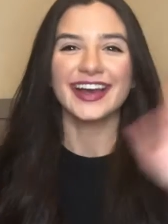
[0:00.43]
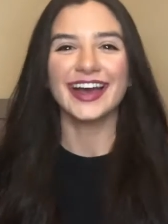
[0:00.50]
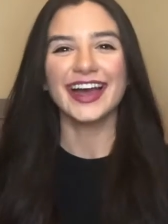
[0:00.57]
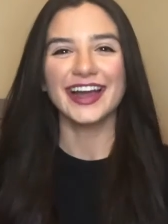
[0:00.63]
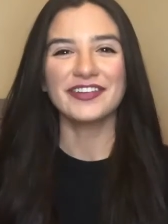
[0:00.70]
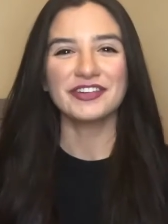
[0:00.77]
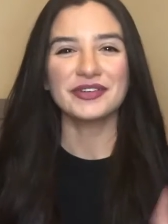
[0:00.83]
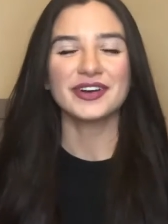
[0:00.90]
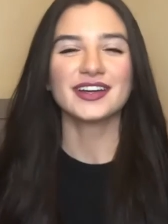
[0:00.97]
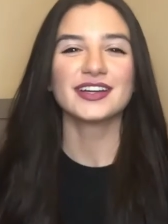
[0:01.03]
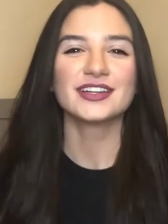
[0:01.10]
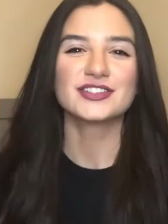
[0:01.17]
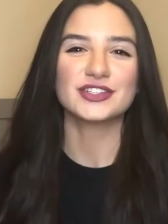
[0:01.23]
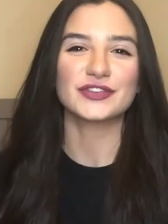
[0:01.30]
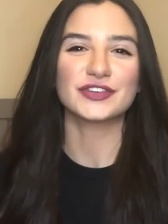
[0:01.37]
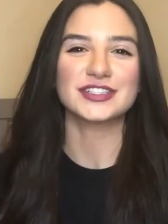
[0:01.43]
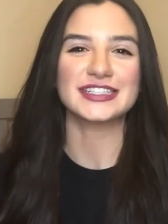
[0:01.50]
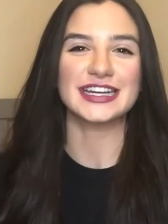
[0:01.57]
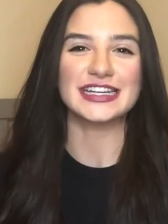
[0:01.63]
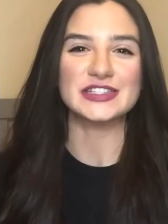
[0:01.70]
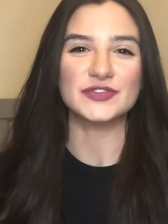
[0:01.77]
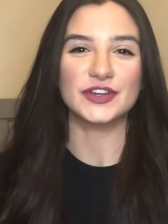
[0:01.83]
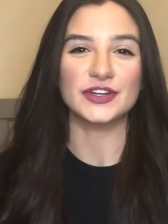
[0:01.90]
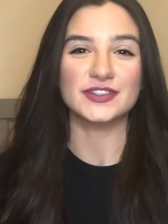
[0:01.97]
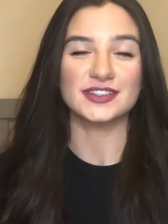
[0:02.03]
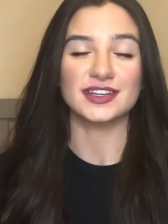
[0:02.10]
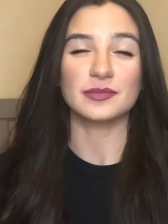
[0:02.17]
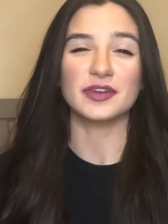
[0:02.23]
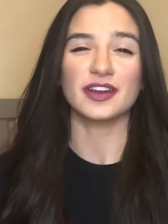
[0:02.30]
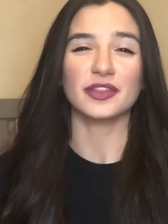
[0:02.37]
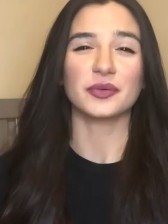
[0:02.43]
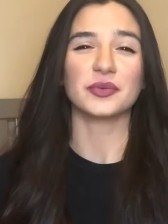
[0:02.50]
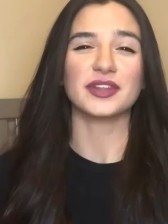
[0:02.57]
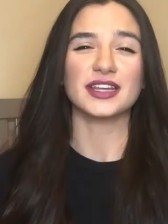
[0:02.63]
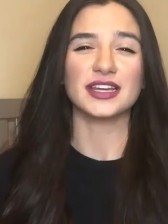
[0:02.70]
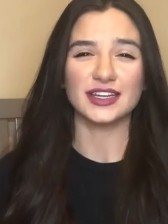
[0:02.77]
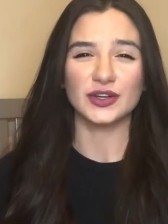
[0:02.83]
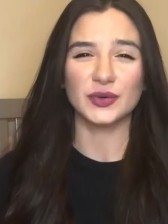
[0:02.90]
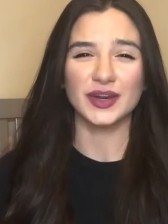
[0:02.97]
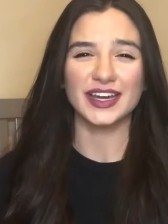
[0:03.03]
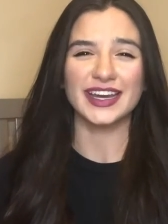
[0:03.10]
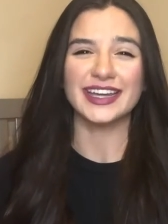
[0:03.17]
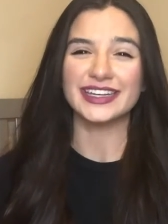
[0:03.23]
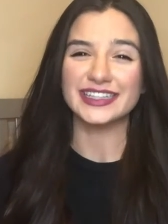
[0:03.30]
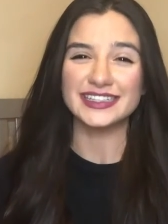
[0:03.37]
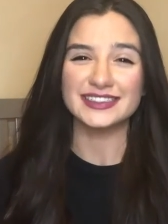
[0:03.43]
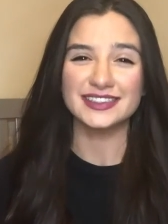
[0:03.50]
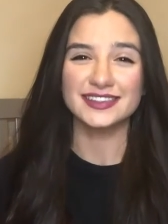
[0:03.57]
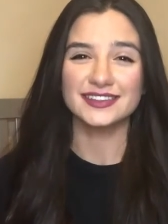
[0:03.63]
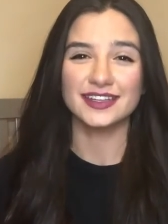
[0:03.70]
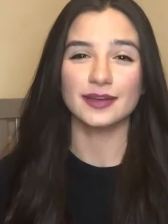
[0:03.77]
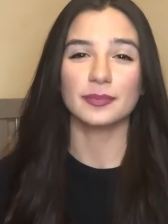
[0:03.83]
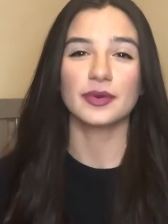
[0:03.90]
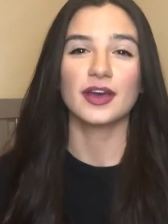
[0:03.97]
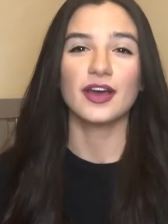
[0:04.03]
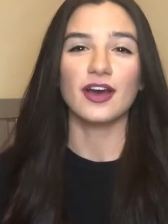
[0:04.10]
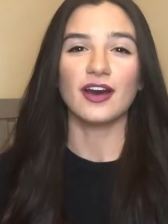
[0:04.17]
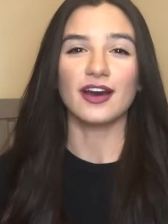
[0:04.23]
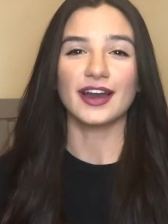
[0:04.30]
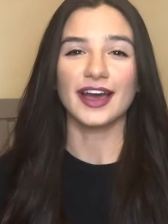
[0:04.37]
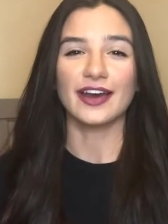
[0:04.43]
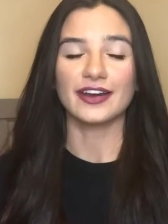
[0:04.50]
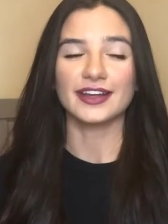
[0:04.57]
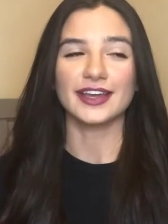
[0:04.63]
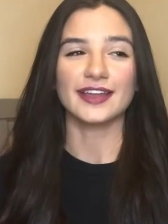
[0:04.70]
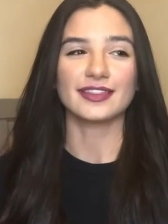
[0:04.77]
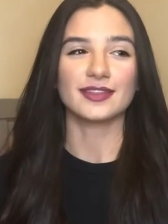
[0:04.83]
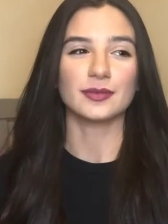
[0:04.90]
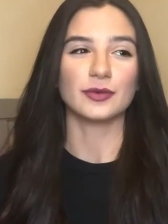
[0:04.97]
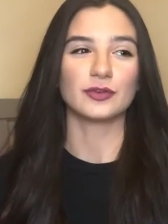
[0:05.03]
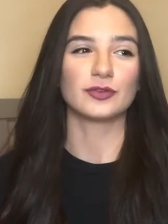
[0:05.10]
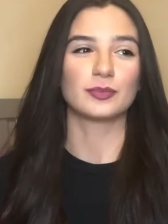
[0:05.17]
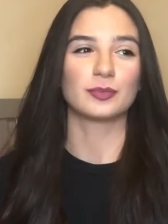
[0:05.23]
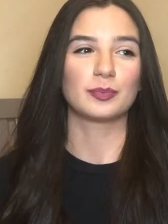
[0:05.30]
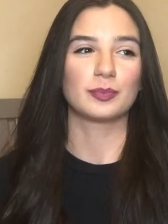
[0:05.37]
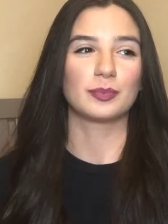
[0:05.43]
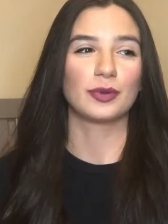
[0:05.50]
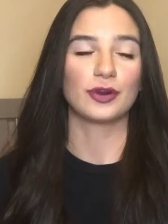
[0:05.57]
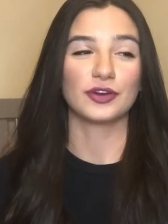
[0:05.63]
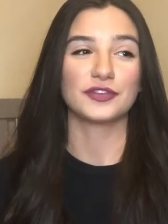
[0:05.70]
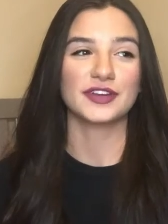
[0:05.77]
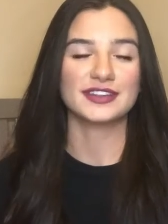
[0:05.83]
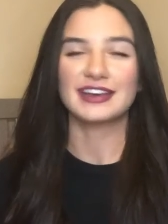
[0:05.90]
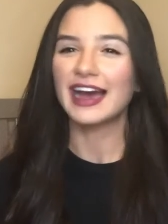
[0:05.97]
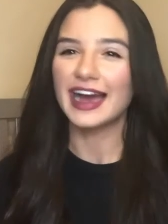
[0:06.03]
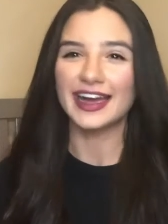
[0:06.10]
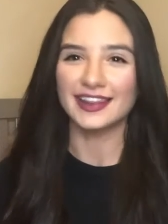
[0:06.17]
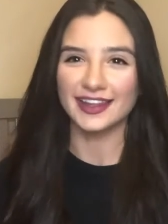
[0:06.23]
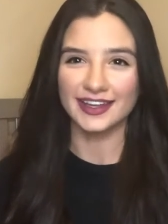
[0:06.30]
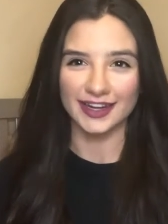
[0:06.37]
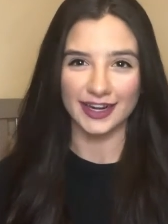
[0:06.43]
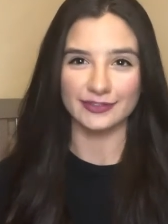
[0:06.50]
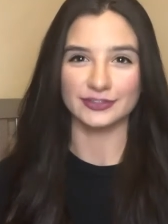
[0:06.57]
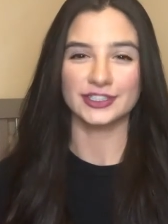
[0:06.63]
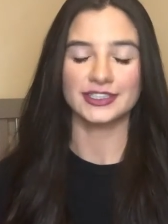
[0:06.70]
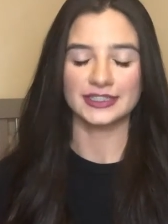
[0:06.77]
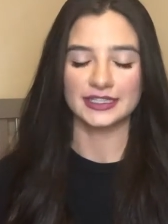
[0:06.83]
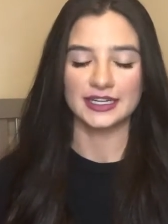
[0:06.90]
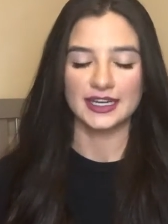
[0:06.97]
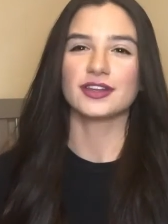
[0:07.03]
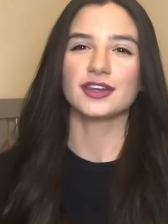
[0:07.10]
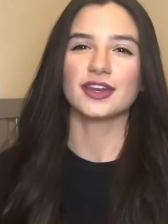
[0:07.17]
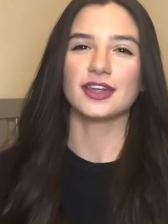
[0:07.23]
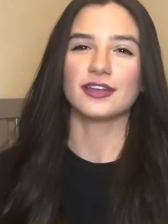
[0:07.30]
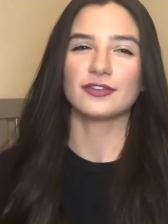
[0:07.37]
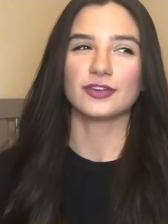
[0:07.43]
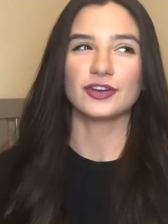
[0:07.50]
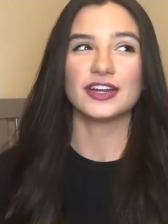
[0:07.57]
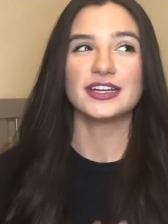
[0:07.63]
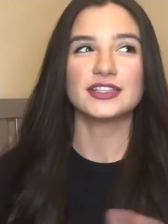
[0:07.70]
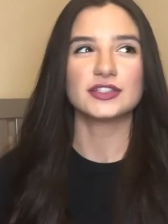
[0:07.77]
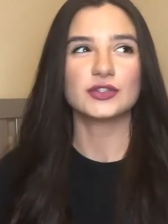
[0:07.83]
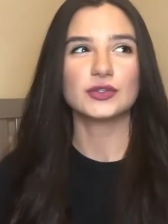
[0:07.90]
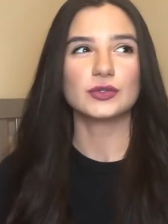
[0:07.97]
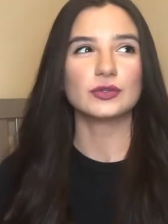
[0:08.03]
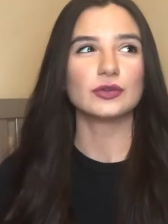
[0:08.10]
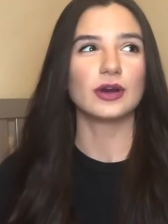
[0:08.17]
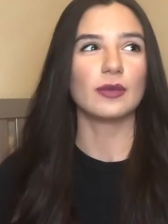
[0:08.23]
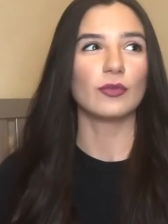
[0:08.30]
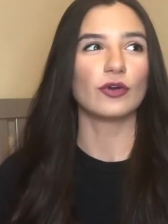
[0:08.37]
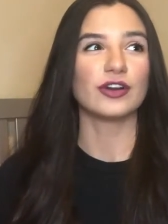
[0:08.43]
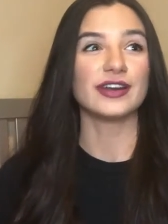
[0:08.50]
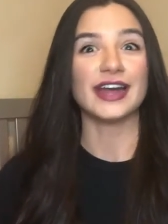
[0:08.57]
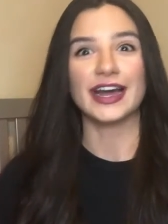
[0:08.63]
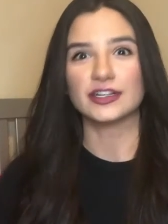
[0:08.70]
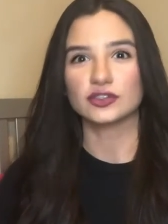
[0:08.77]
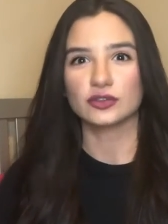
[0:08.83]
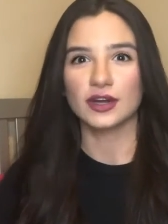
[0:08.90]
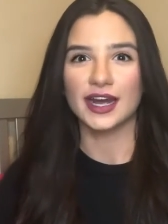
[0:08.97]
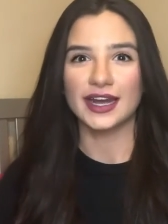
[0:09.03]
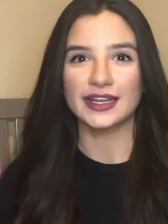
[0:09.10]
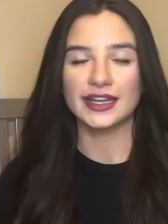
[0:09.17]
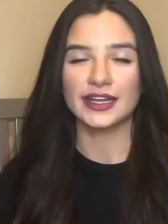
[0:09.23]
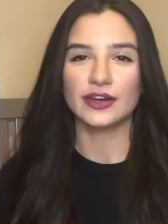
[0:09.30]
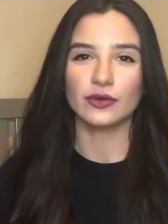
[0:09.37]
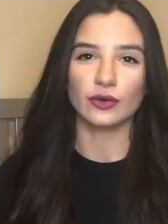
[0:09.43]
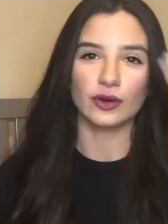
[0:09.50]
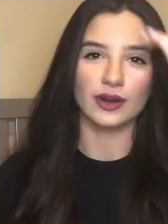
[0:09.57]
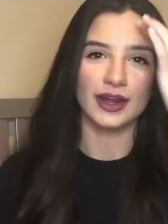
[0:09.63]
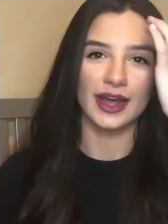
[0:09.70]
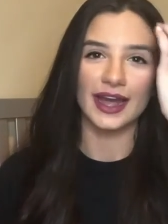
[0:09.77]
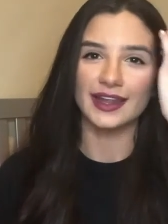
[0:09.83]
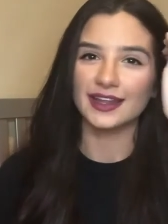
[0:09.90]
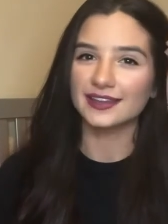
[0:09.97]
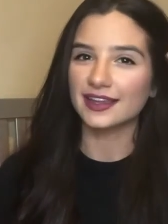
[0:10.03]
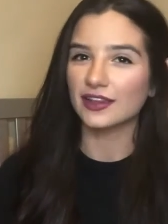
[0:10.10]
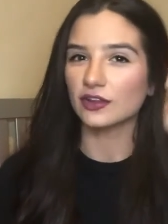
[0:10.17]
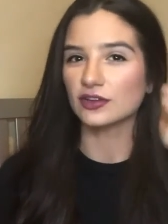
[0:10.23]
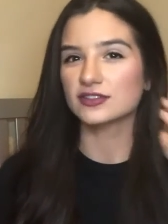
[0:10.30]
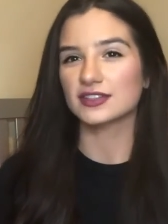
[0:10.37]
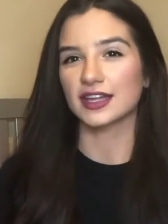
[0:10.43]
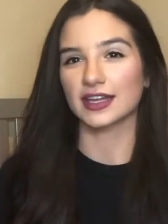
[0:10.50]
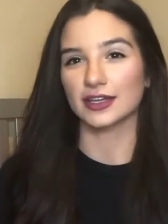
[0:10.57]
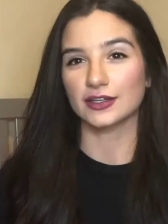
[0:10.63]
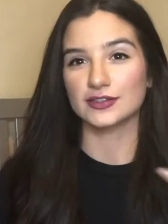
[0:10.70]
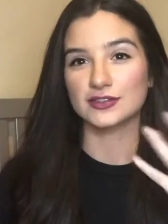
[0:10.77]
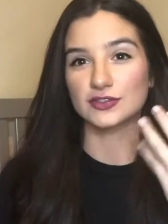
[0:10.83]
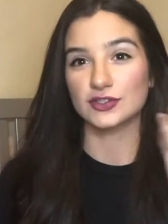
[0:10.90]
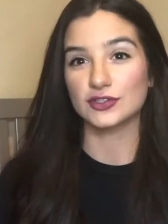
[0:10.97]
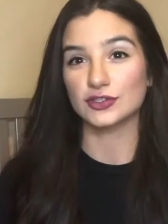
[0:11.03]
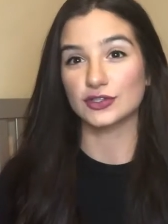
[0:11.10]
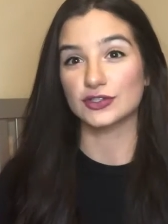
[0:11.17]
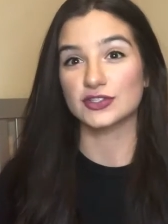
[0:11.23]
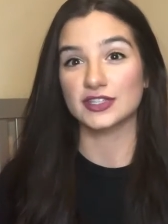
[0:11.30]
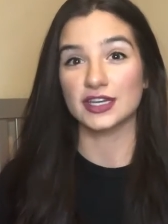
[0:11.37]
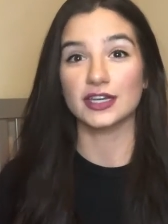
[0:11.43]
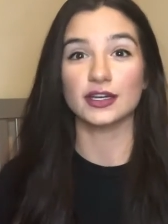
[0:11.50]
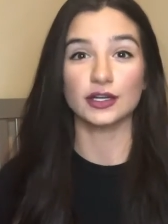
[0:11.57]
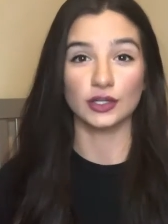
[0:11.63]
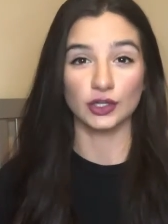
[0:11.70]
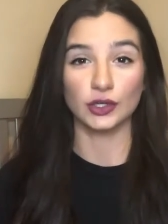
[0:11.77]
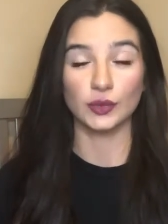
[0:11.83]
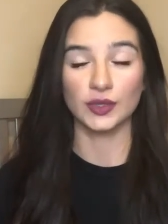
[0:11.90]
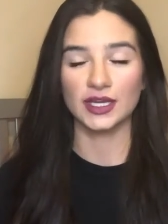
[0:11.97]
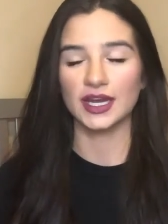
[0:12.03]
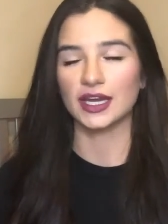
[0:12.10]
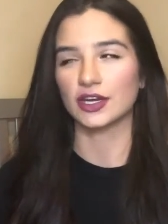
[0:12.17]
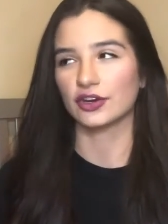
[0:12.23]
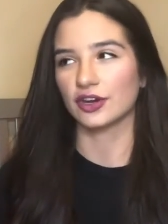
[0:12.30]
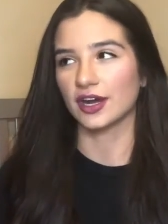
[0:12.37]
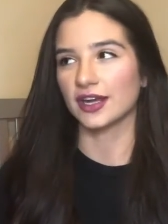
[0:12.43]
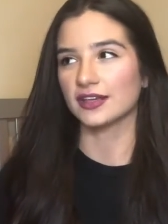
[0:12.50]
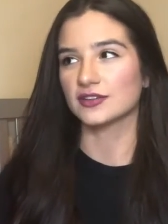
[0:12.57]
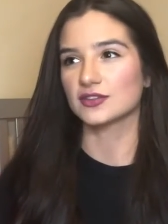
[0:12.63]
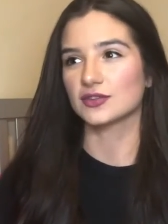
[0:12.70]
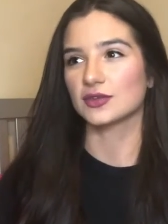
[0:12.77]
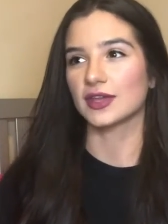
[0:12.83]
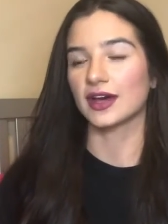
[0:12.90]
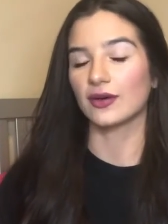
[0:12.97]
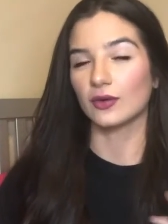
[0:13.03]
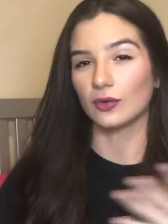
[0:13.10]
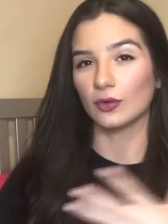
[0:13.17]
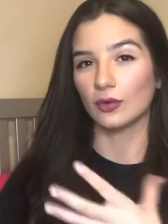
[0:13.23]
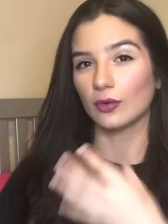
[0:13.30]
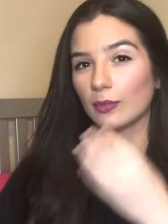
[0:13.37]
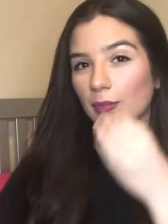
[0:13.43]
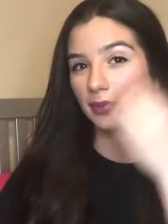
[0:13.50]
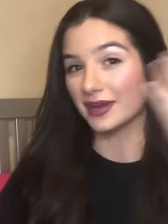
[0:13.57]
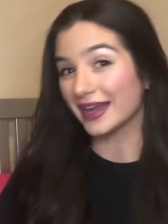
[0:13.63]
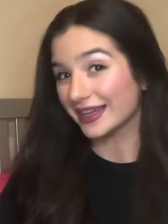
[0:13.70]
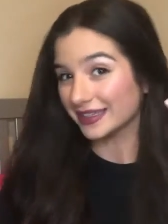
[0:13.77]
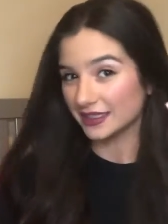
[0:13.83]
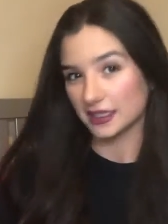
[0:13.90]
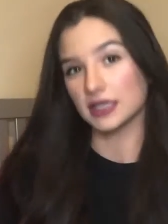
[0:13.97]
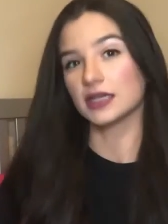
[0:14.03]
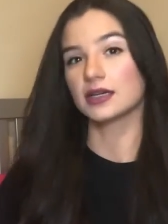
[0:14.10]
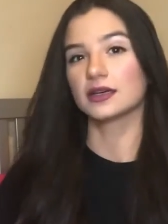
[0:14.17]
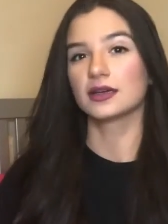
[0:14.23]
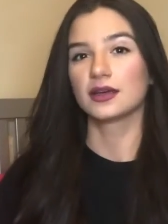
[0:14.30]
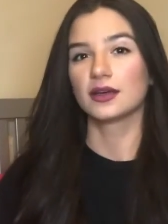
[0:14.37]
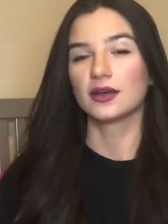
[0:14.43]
Hi everyone, so for today's video it's going to be another really quick and easy tip on how to get the most perfect highlight ever. If you're into a more natural highlight or a highlight that looks like it's just your skin glowing and you're not into that whole blinding, well,